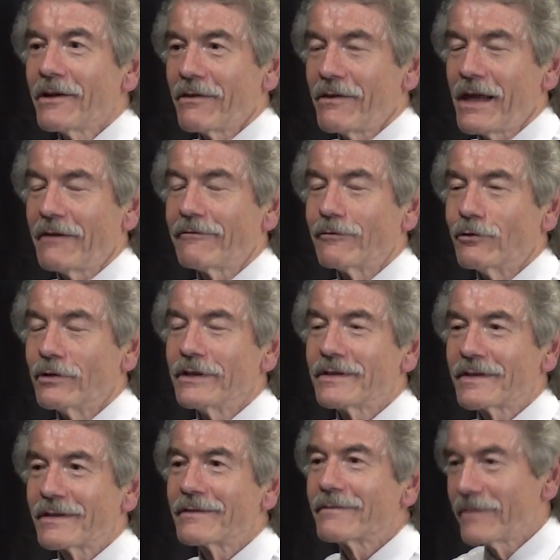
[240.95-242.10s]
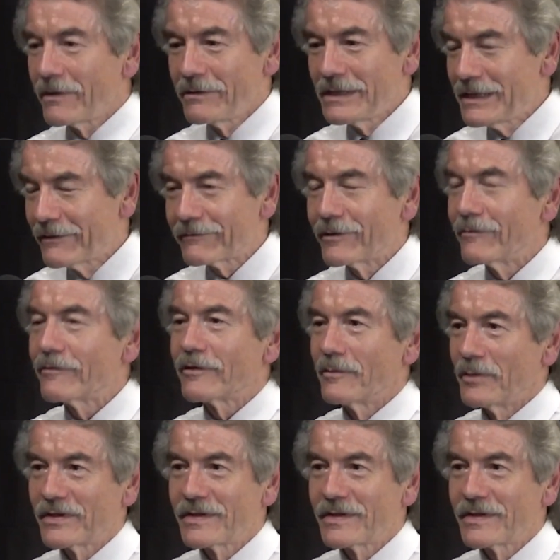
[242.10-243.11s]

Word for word: therefore, is very different from a